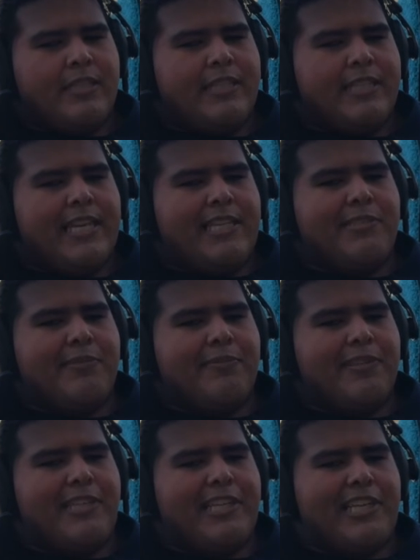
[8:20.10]
That's what
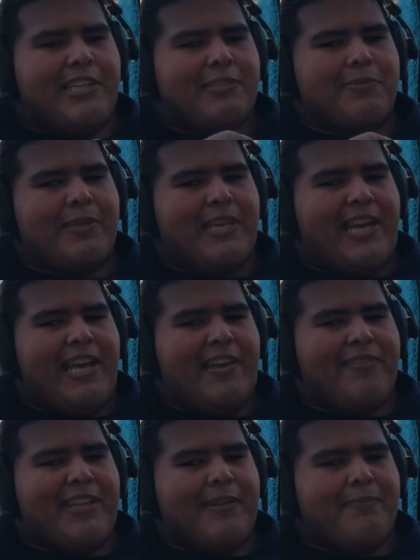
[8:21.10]
really helps me
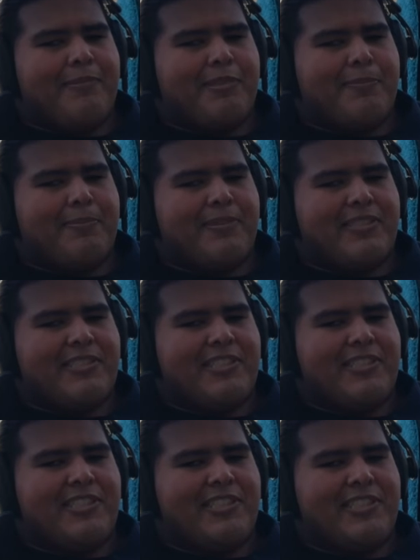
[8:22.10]
have that more
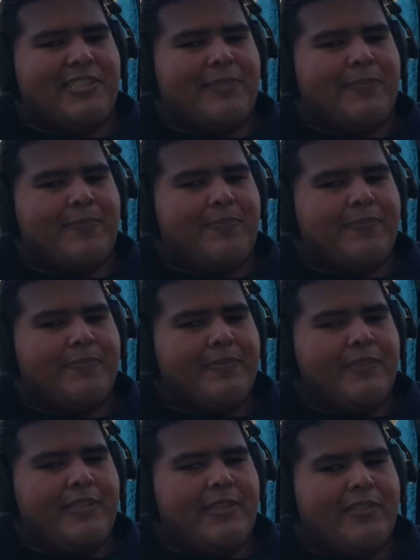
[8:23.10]
precision,
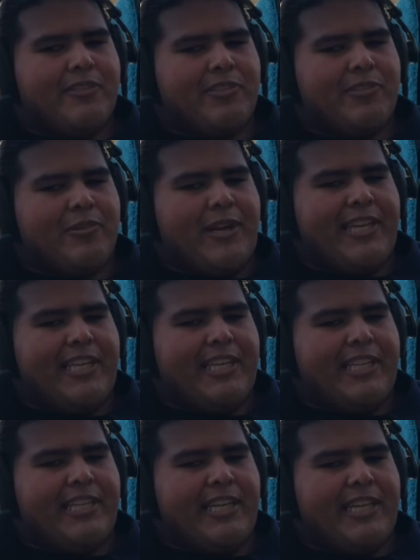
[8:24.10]

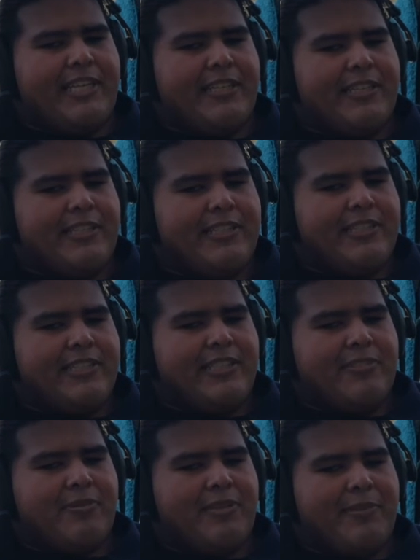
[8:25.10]
striking, and
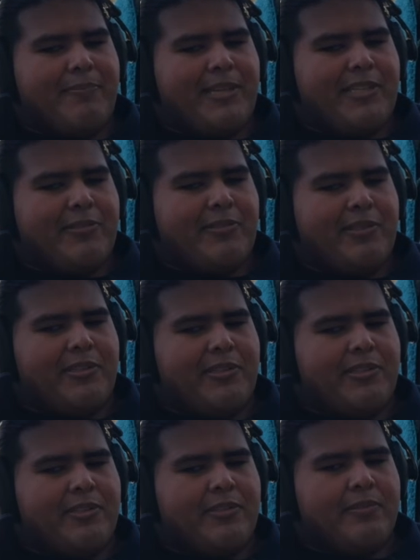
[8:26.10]
just within my trills.